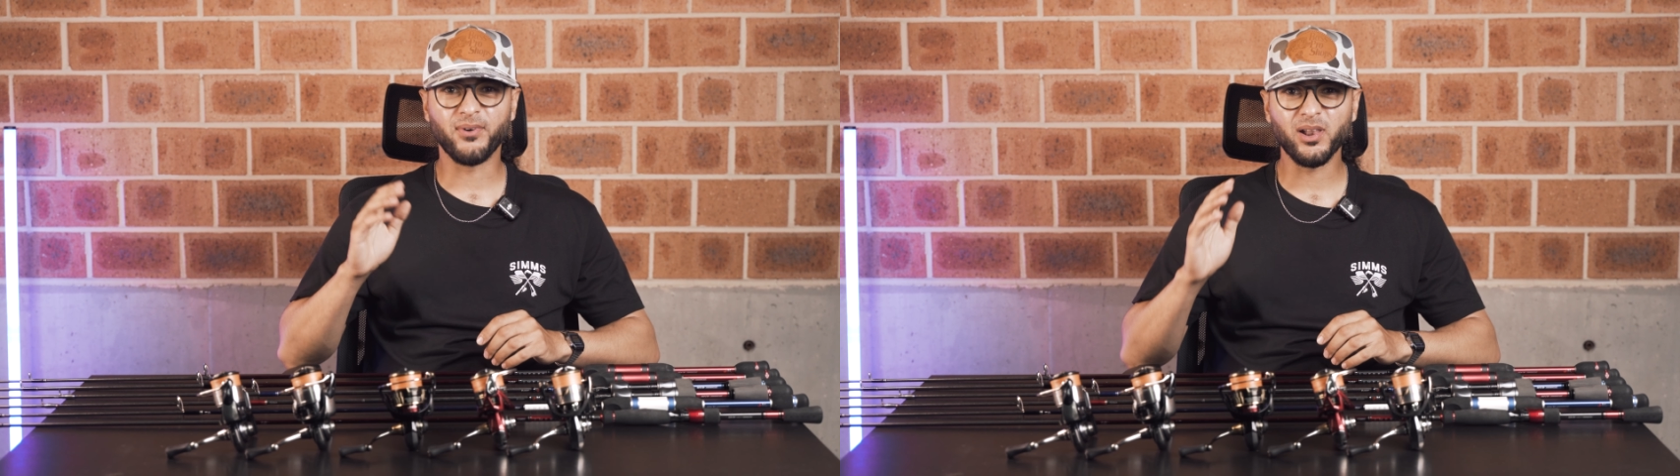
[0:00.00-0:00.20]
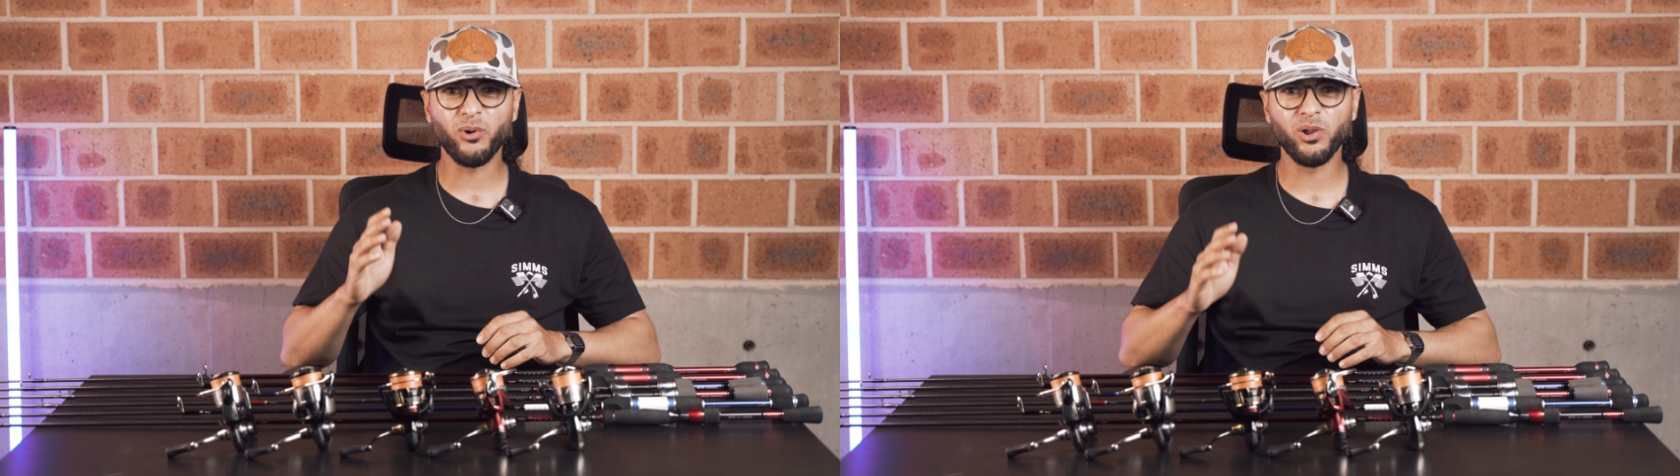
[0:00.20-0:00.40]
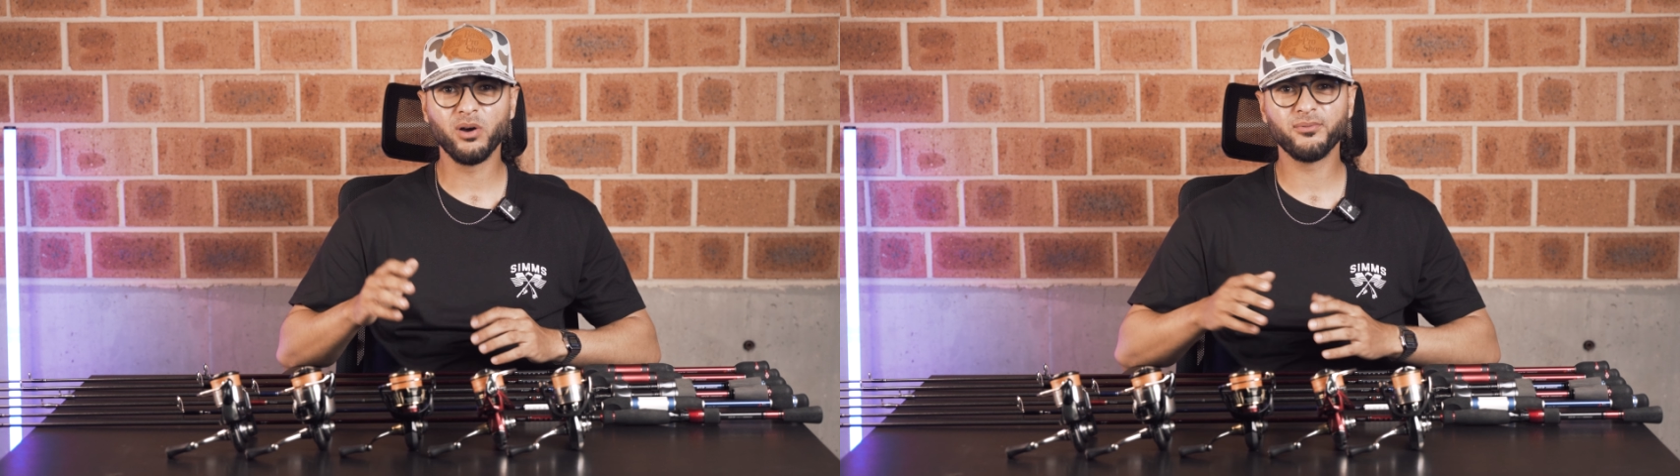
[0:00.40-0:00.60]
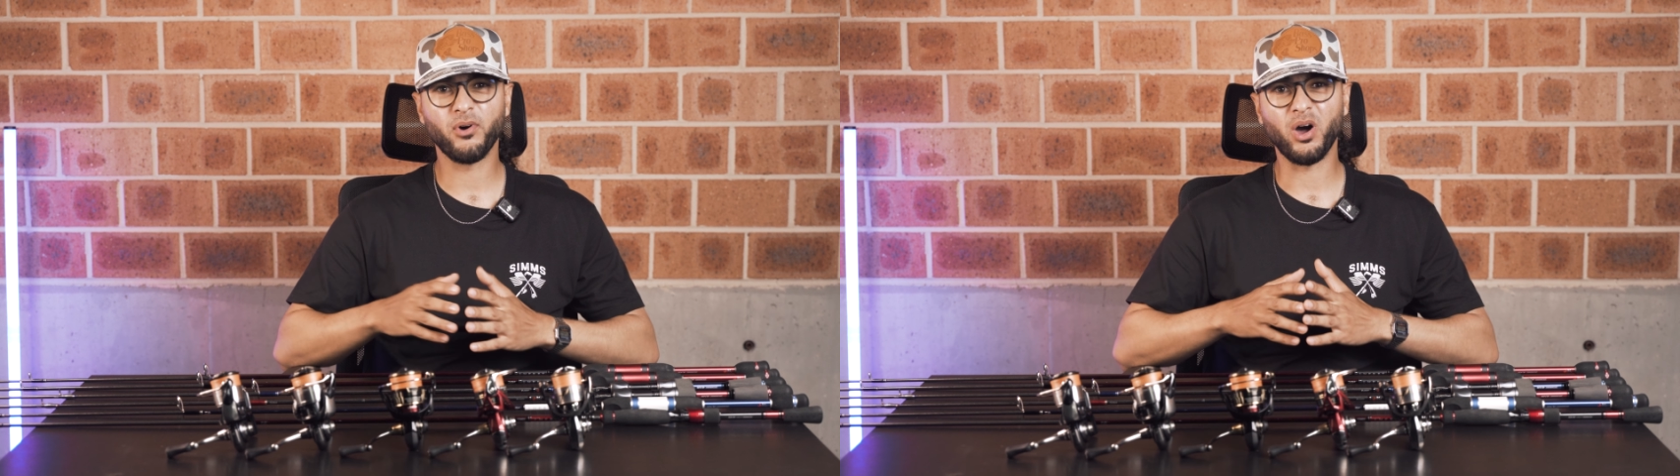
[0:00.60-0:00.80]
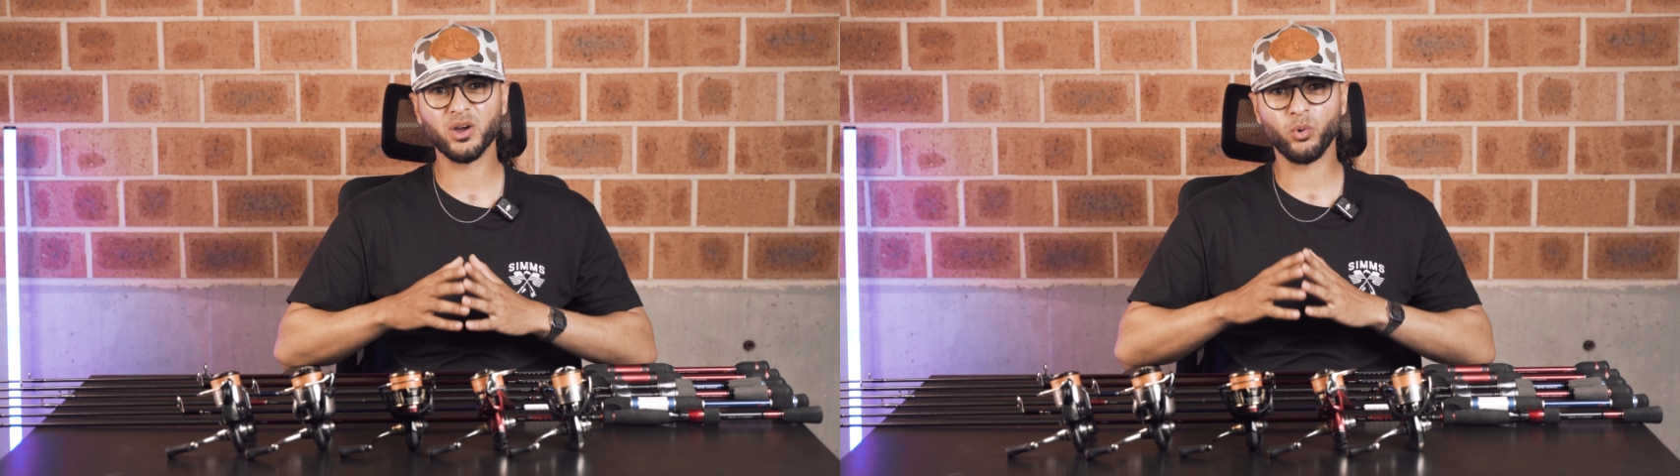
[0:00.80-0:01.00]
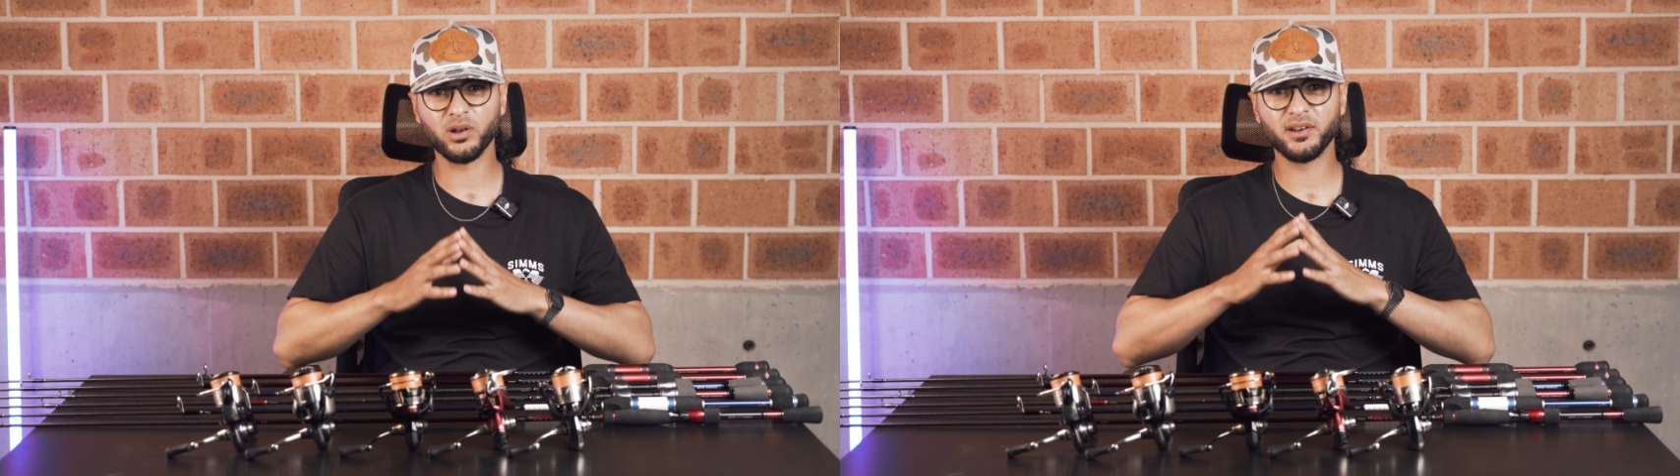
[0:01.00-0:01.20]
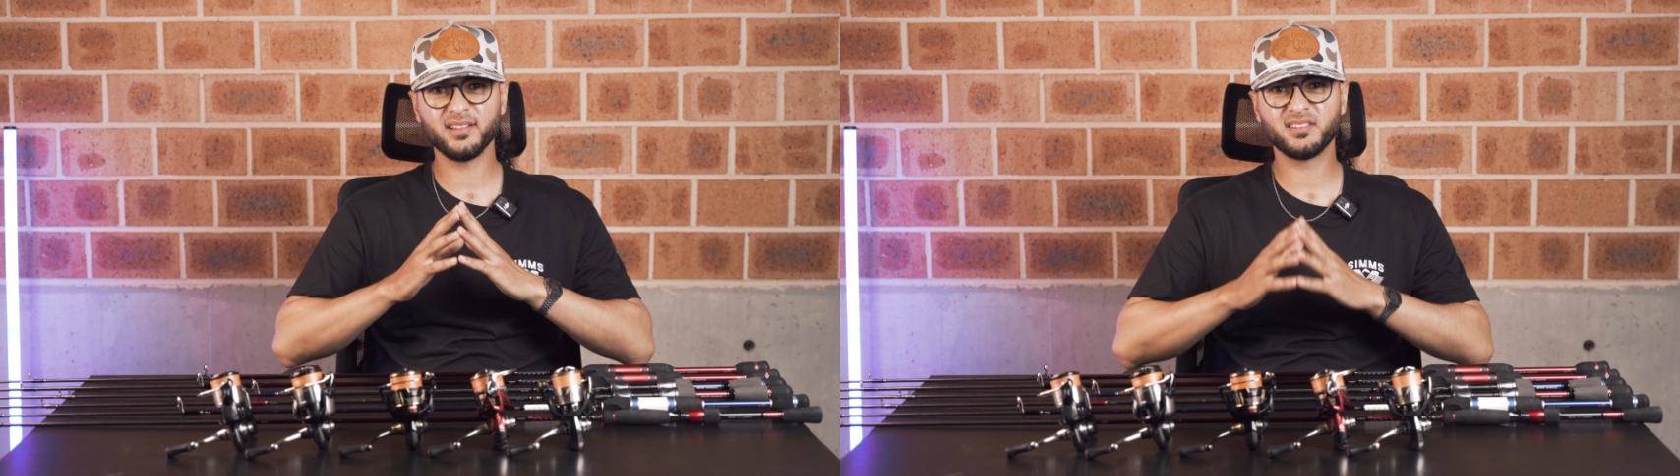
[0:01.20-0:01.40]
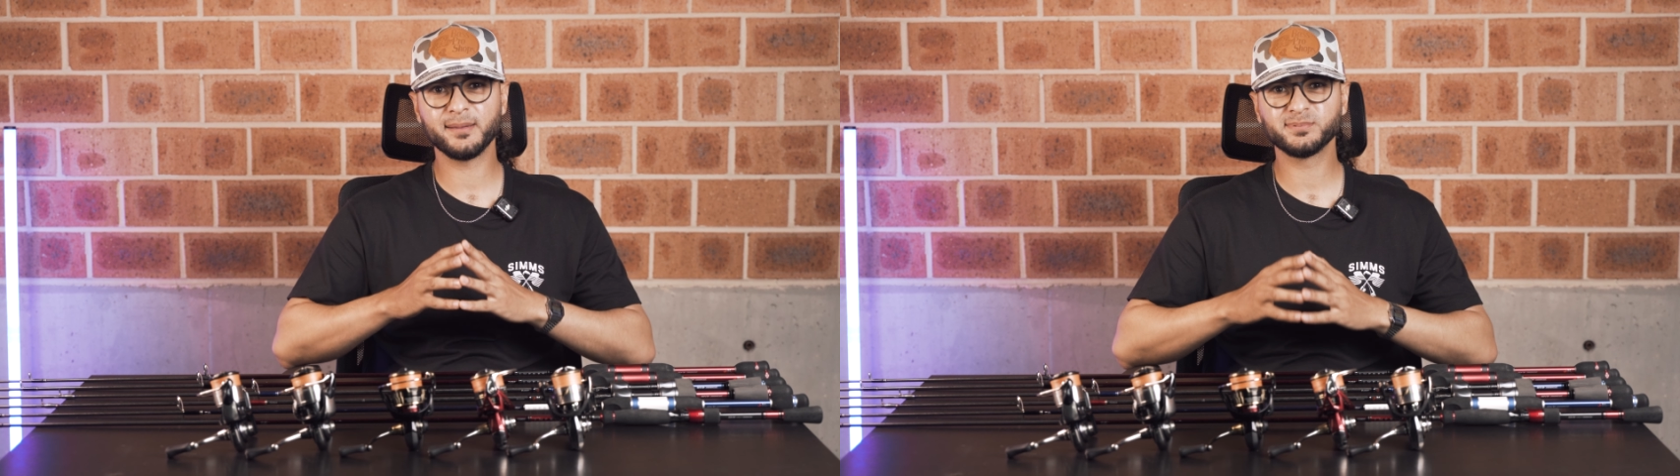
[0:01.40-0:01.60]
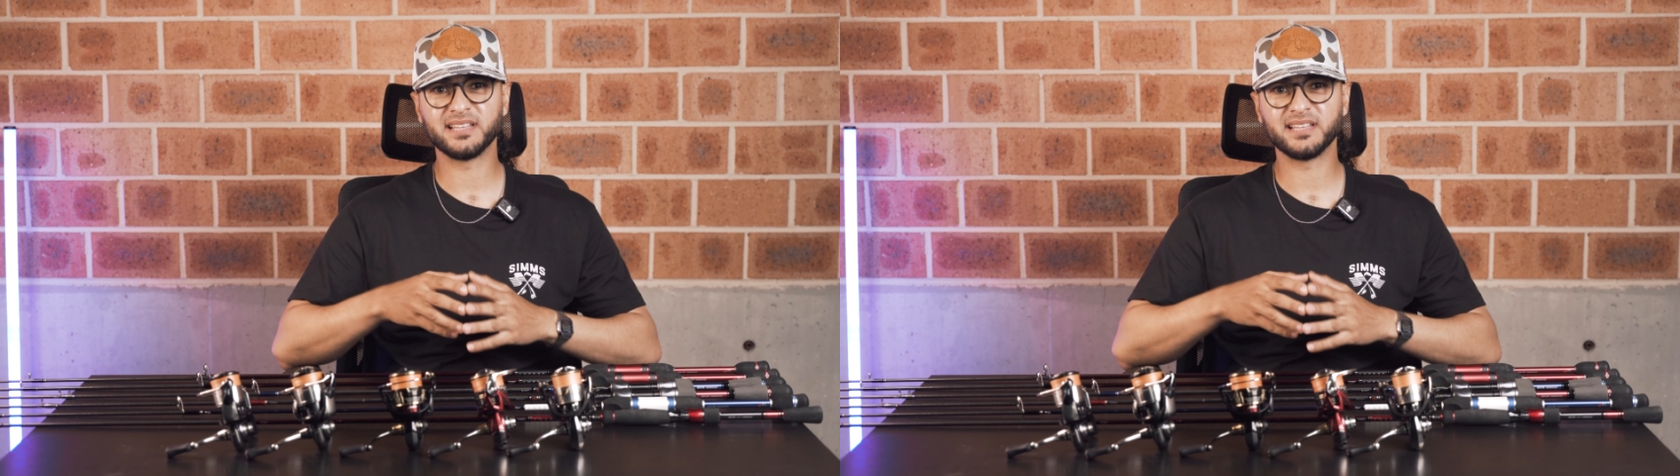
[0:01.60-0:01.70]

follow along for high quality tips